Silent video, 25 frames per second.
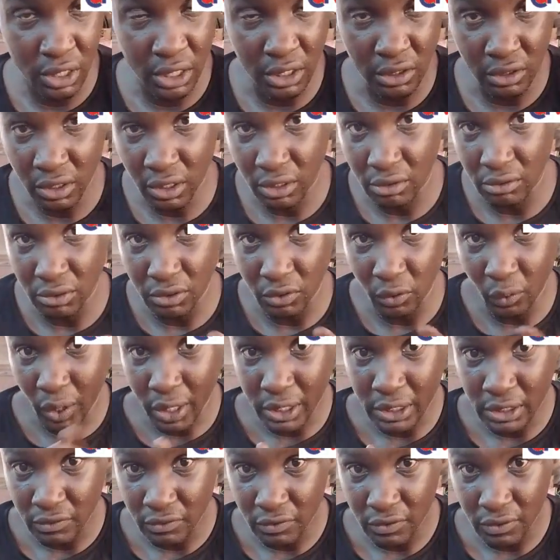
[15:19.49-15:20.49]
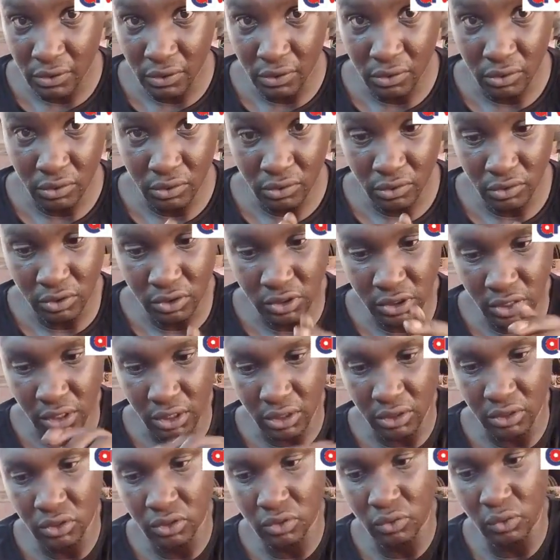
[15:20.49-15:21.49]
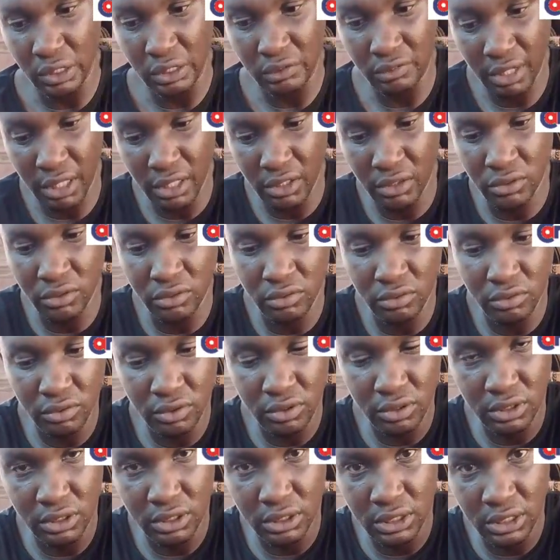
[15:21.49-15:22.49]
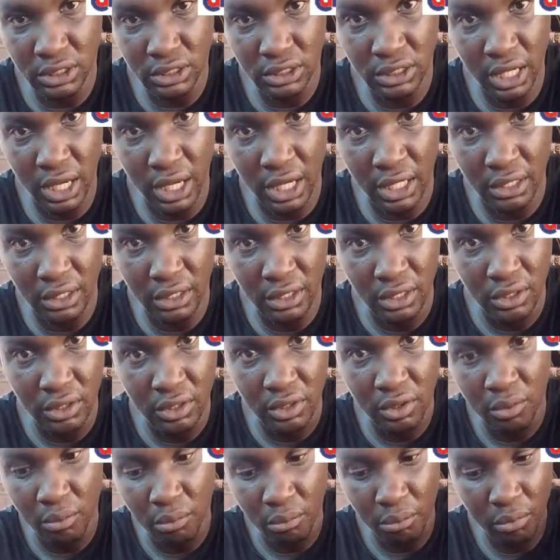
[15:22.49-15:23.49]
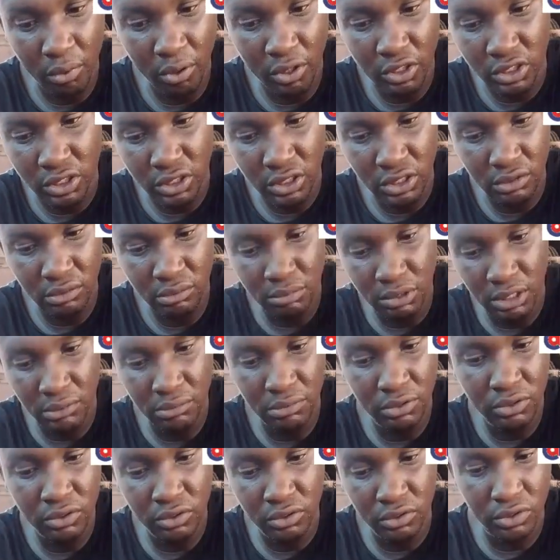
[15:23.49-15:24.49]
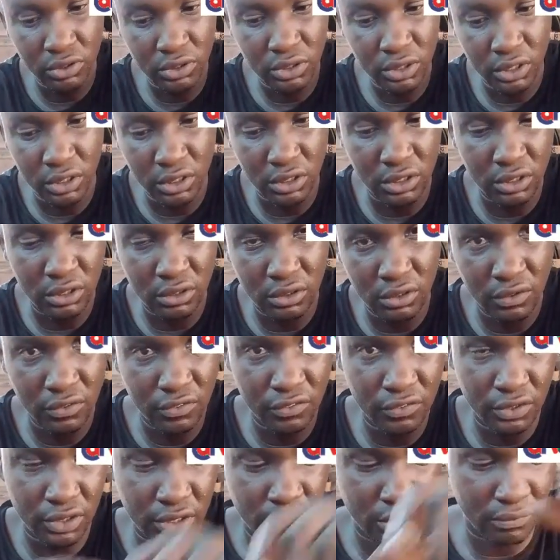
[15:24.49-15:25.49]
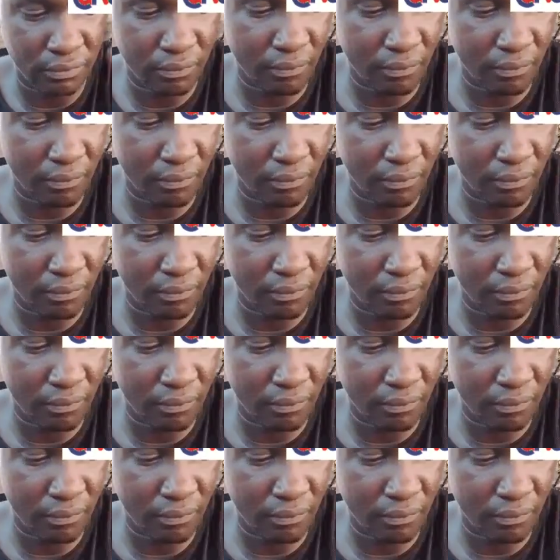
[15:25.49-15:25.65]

You can rewind the video to check. So whatever you do, this guy must be able to rotate freely.